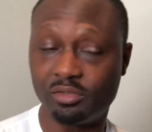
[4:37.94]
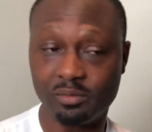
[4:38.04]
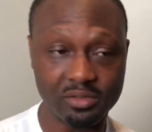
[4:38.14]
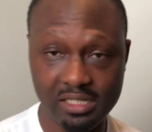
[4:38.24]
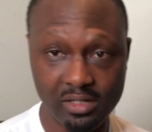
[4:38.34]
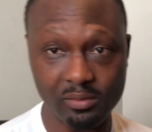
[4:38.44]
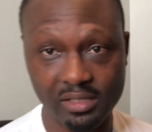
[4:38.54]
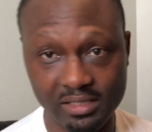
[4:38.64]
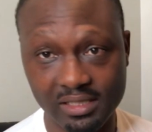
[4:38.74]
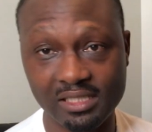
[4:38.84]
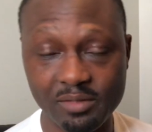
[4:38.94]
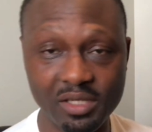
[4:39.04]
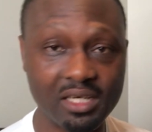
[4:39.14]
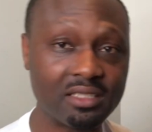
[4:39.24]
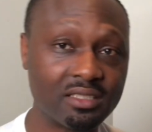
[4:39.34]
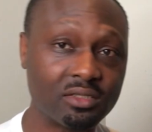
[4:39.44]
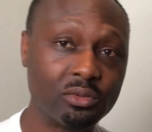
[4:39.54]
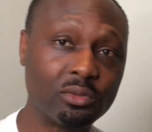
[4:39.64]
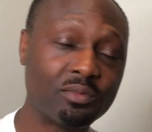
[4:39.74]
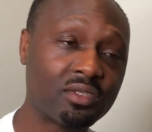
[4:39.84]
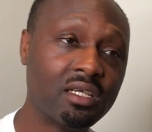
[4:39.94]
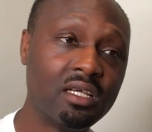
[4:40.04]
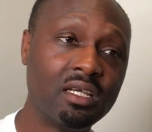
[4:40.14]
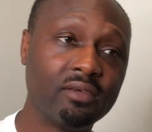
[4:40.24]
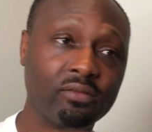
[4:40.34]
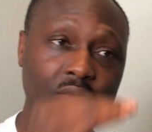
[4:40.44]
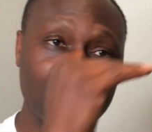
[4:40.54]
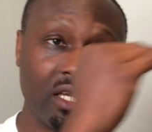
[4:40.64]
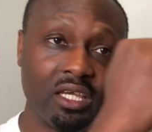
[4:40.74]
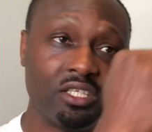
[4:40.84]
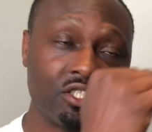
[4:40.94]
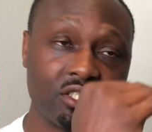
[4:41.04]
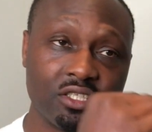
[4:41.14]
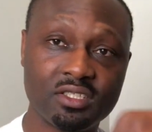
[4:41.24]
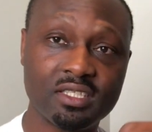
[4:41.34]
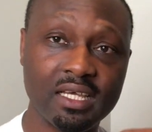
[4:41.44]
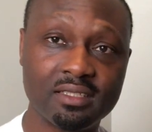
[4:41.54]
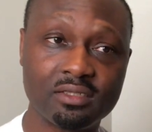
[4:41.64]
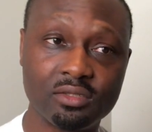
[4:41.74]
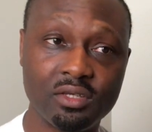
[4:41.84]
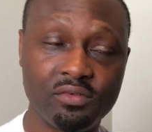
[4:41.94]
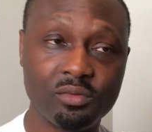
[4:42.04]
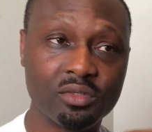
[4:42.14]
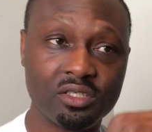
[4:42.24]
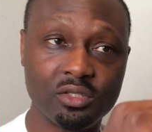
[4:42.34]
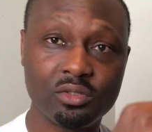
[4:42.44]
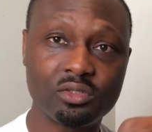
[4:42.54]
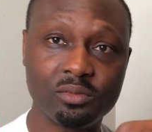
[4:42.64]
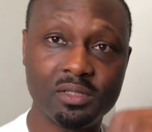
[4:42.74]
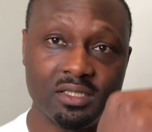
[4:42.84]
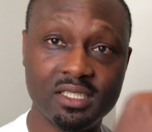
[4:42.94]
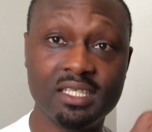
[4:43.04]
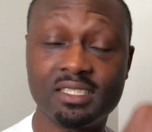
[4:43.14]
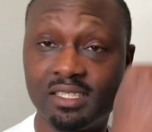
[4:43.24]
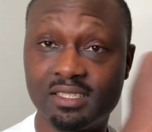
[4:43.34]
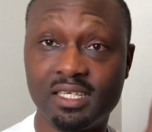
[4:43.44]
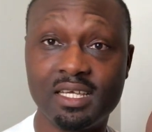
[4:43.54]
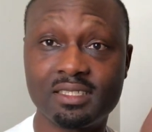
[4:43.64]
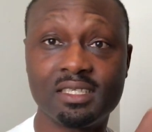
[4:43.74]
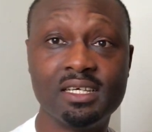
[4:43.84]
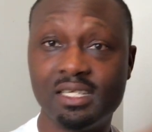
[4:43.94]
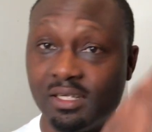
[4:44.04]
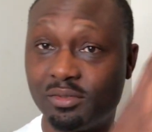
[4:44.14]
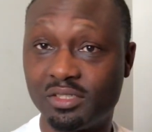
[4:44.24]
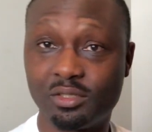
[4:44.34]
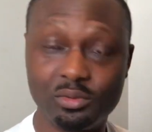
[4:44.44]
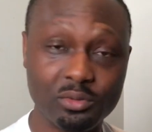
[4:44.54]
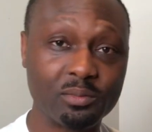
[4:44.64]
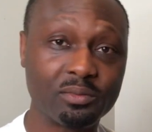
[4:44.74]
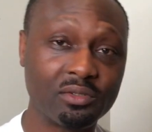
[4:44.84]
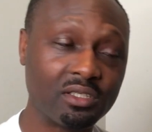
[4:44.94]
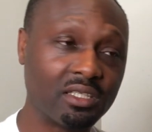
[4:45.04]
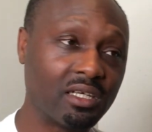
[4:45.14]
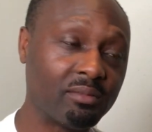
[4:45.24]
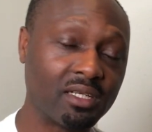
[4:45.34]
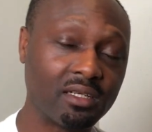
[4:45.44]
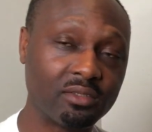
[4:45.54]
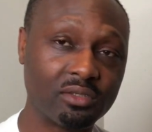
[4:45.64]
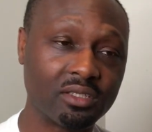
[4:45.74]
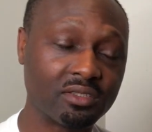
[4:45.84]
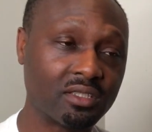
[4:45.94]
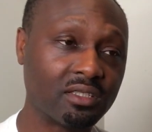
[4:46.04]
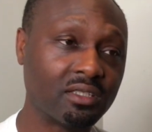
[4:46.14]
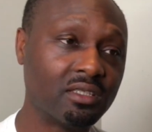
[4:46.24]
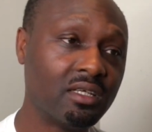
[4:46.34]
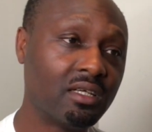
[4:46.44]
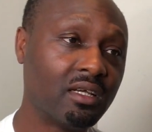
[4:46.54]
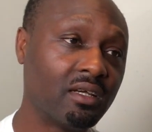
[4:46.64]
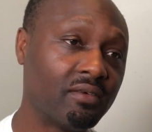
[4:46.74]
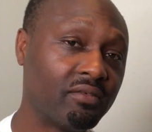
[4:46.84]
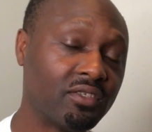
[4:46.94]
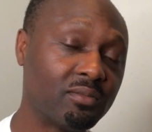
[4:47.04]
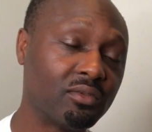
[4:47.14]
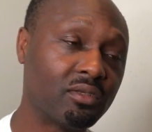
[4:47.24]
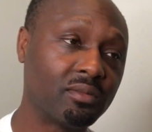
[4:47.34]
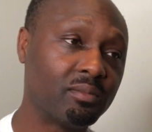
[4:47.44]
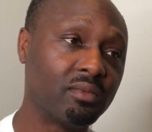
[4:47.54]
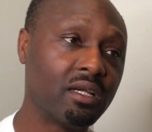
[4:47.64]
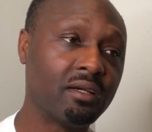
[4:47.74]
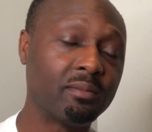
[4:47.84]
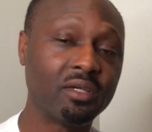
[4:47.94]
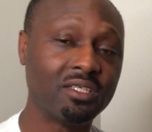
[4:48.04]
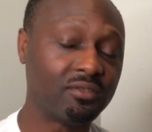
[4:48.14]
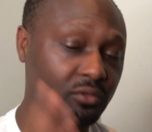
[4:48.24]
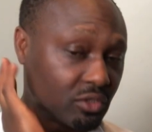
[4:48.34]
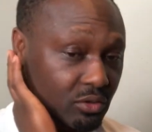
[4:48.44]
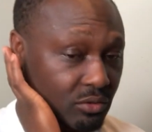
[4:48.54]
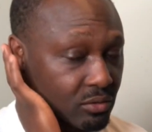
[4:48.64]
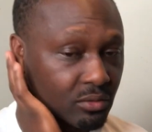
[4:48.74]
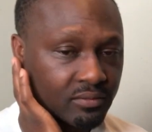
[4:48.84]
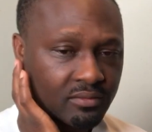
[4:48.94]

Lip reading: about now, but at that time he had these groups for each set. So if you were the October CSA set, there was a group on Aman Arora's Facebook page for you.